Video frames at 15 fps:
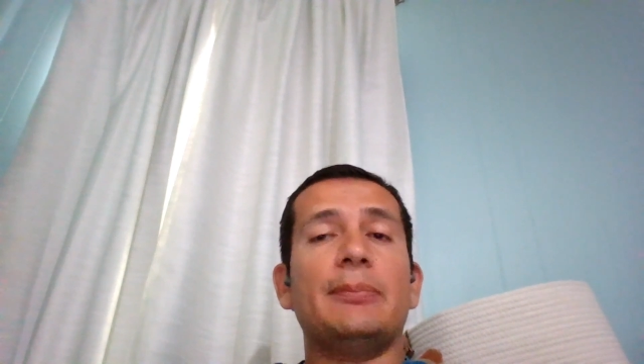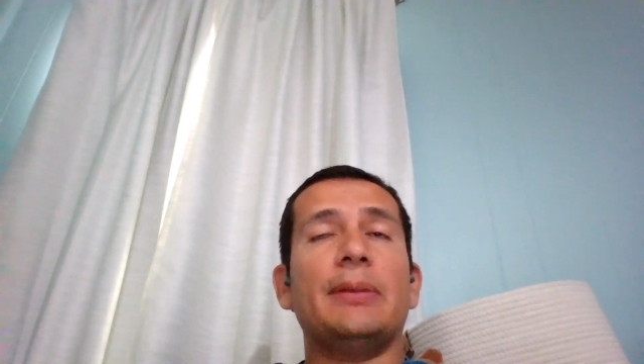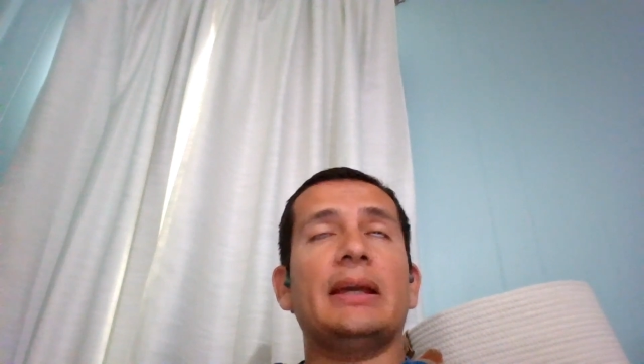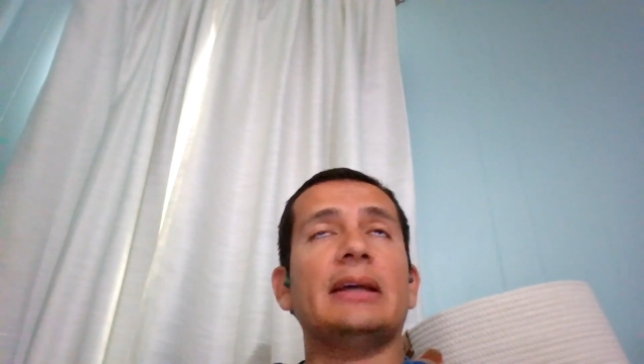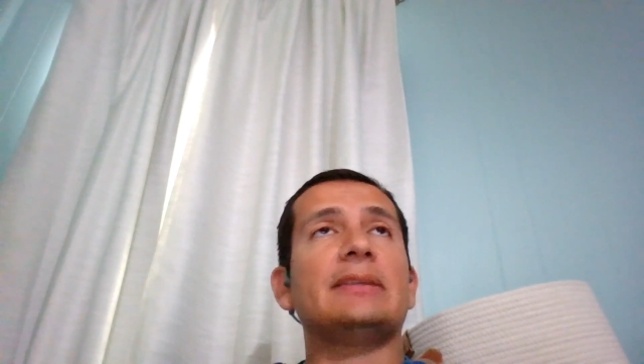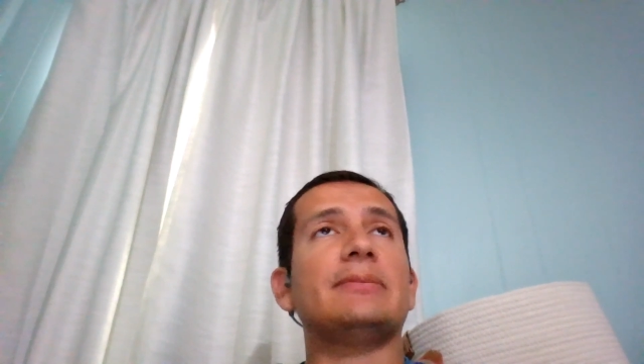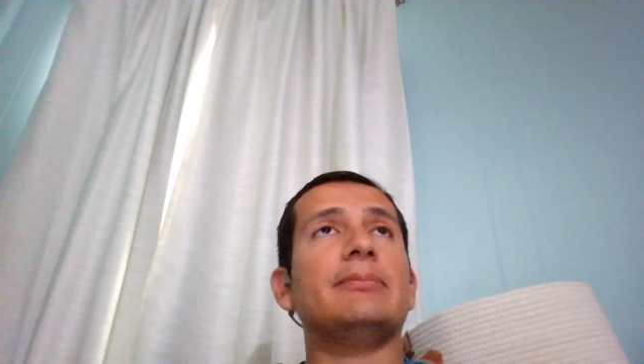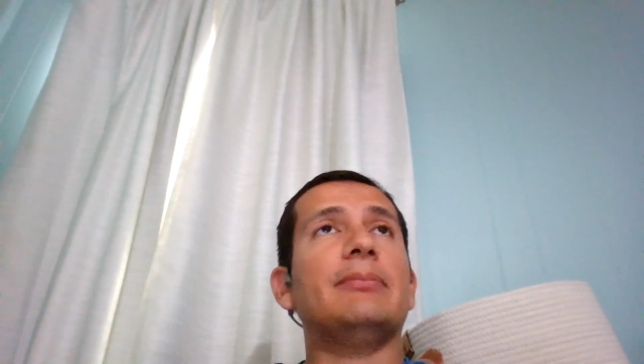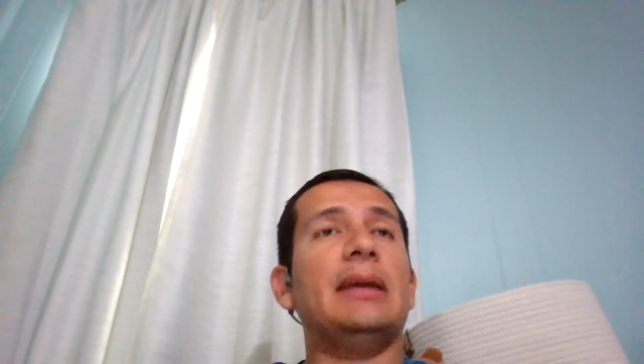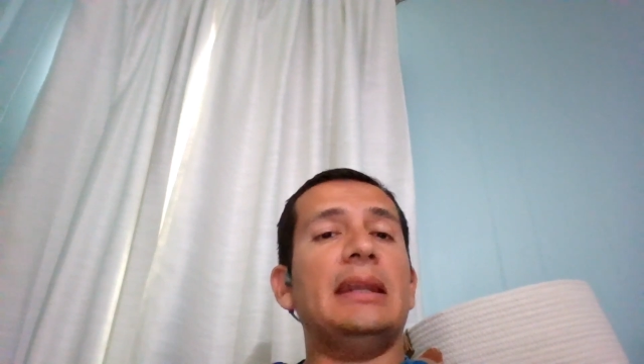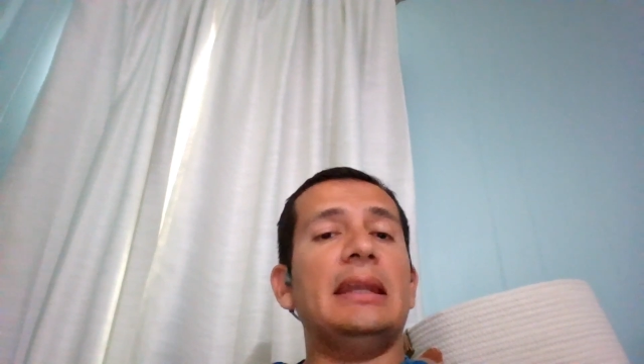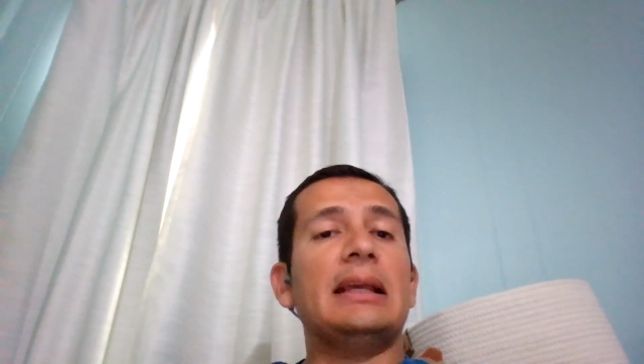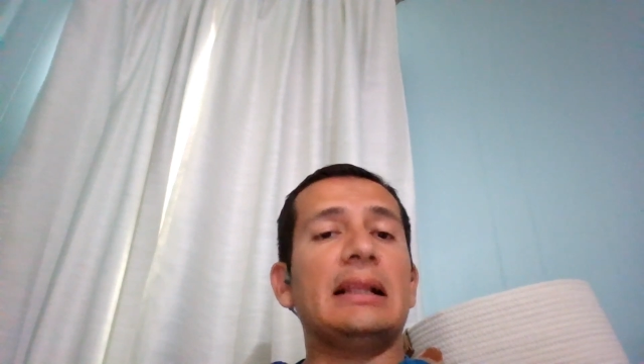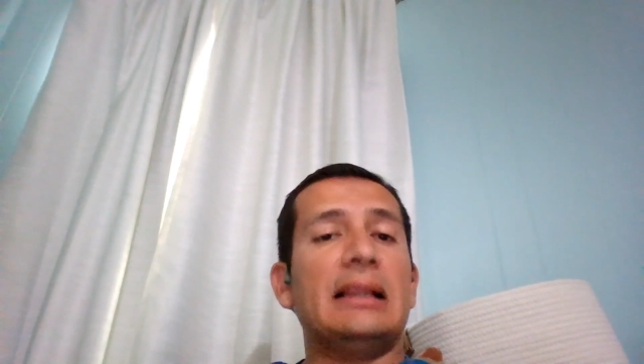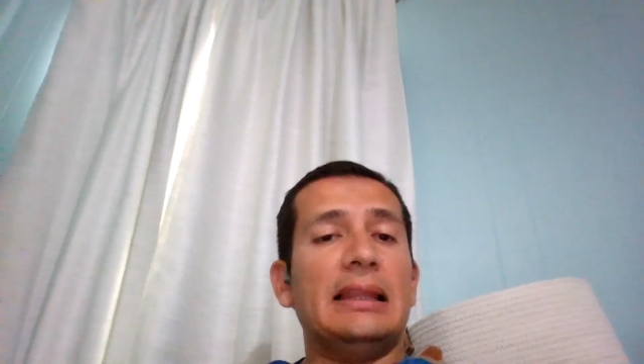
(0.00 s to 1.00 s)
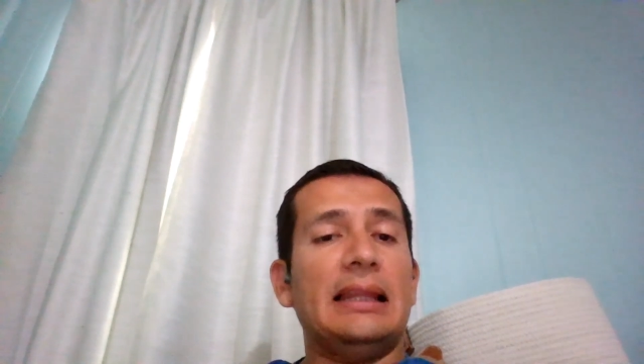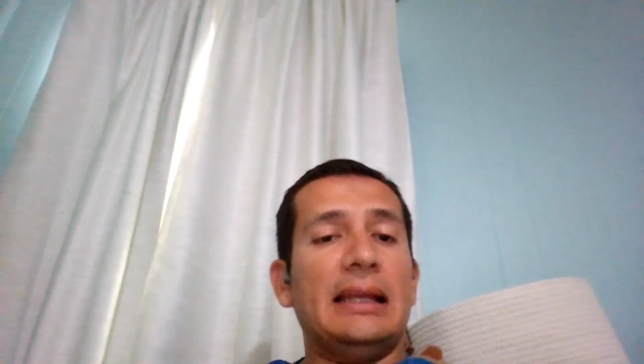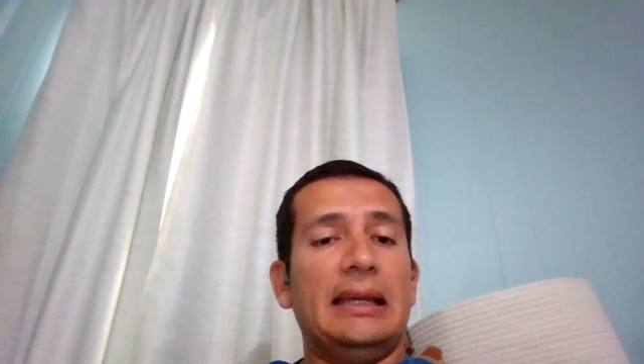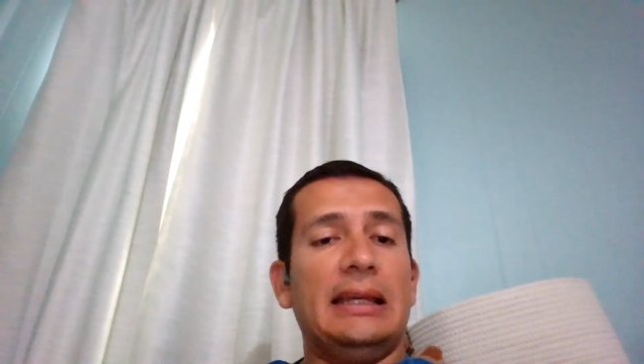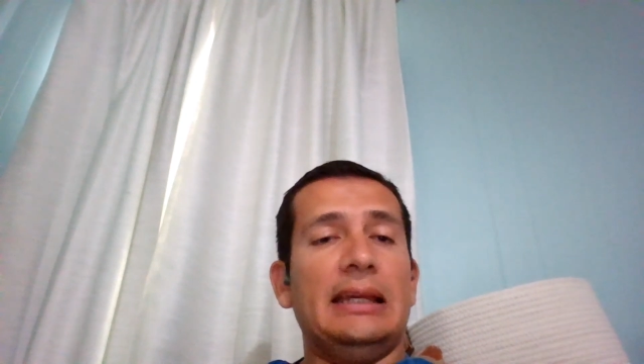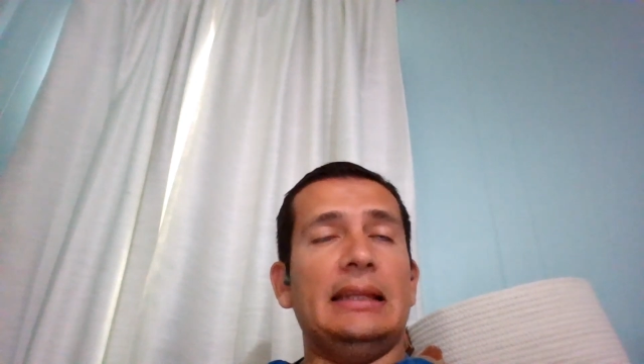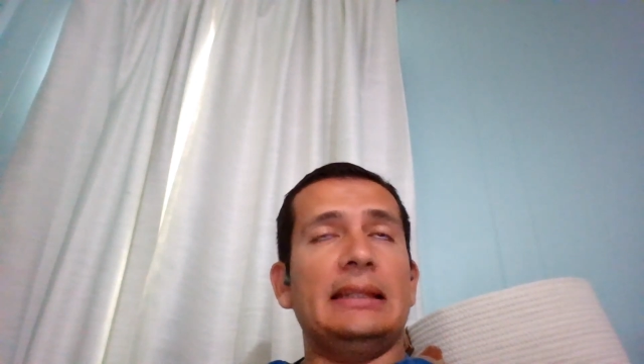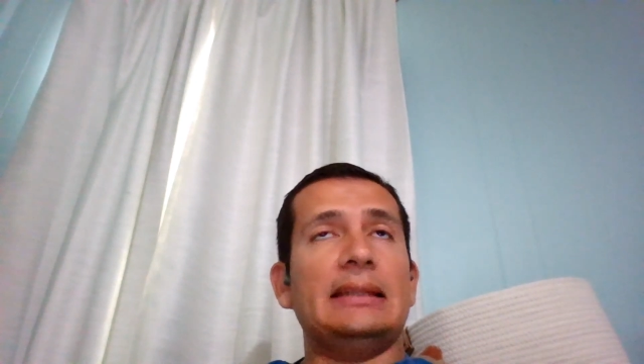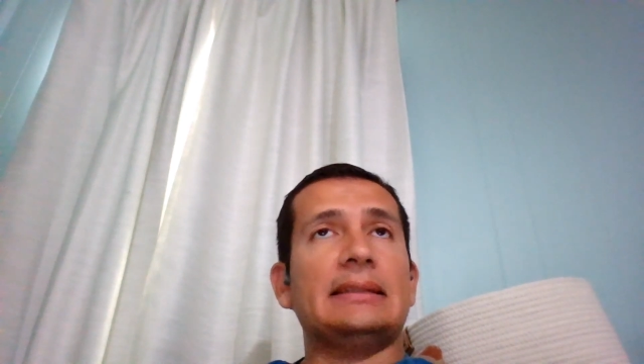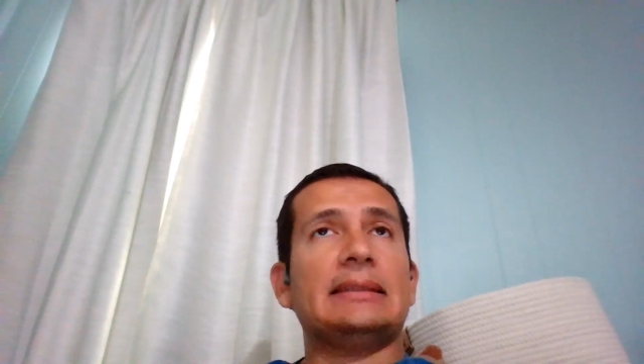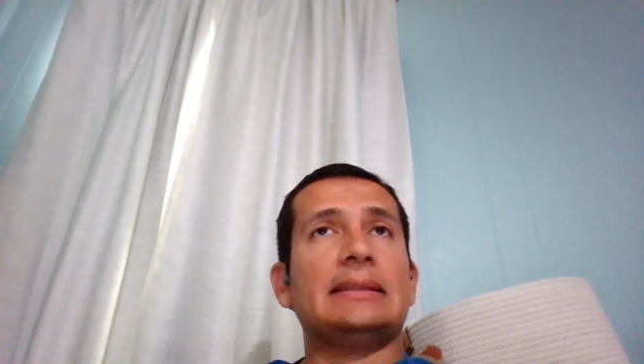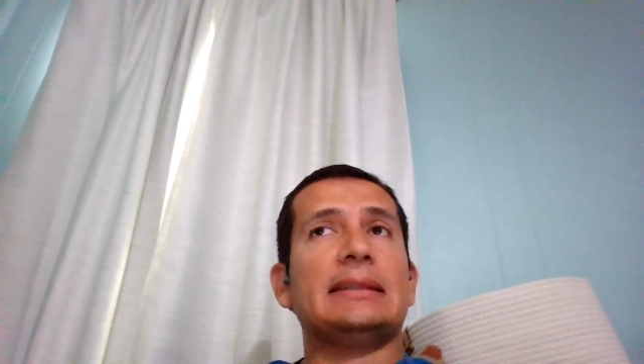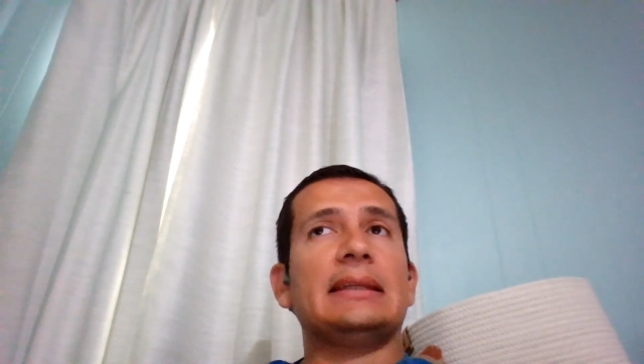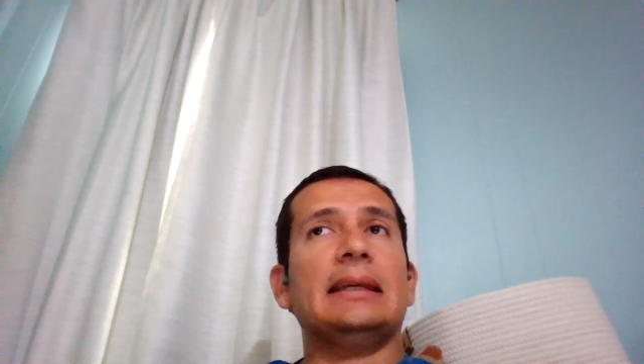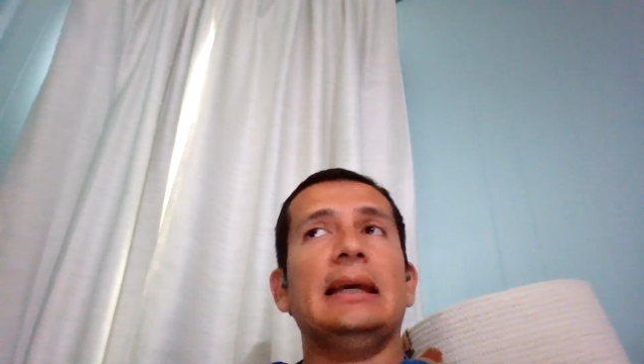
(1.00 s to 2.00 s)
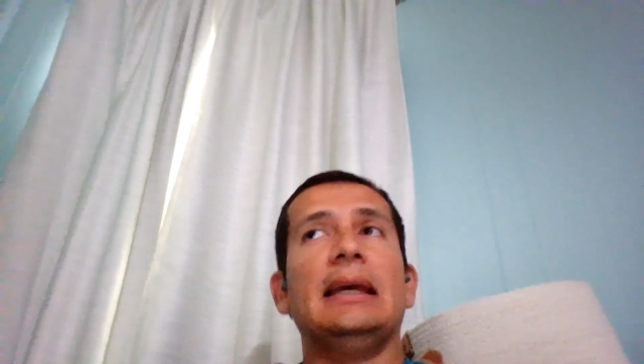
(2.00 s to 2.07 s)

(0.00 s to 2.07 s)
because many clients,